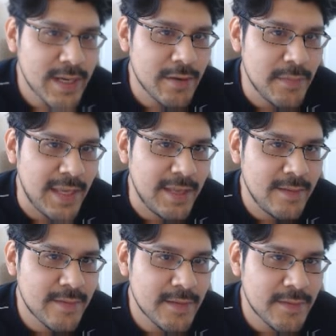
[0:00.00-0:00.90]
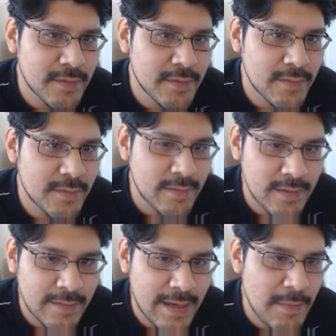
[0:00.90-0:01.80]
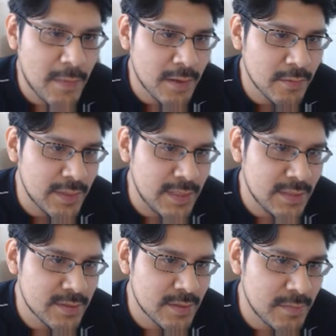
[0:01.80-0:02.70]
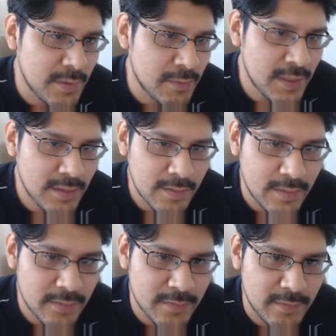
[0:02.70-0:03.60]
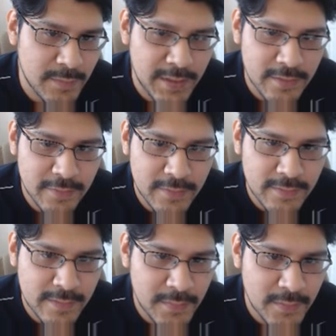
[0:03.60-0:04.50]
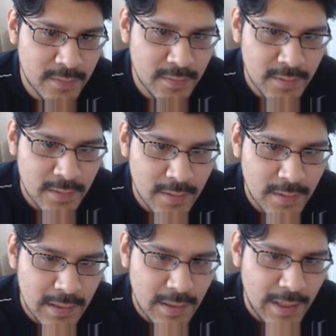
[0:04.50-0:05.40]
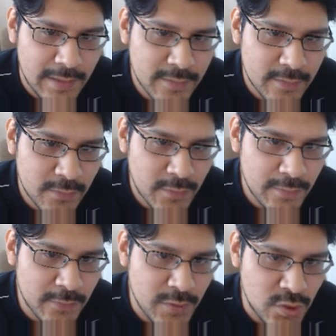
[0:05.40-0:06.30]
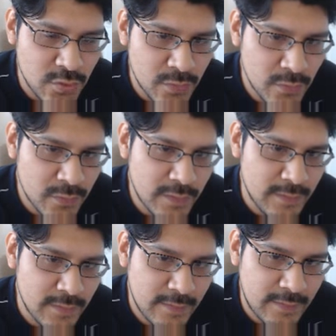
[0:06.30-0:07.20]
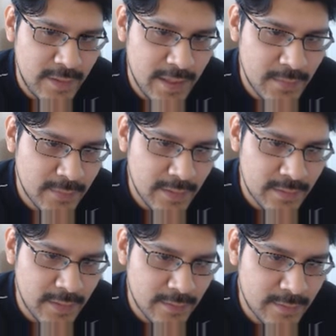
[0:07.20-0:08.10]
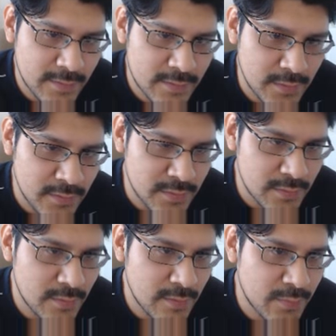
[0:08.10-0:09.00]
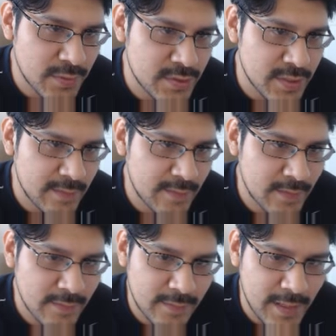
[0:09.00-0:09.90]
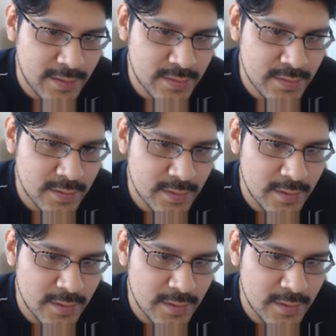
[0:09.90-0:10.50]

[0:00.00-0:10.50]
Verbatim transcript: how I made these testers. Since I model each component, here's the speaker, for example. I just sort of use the same techniques that I showed you, projecting a sketch.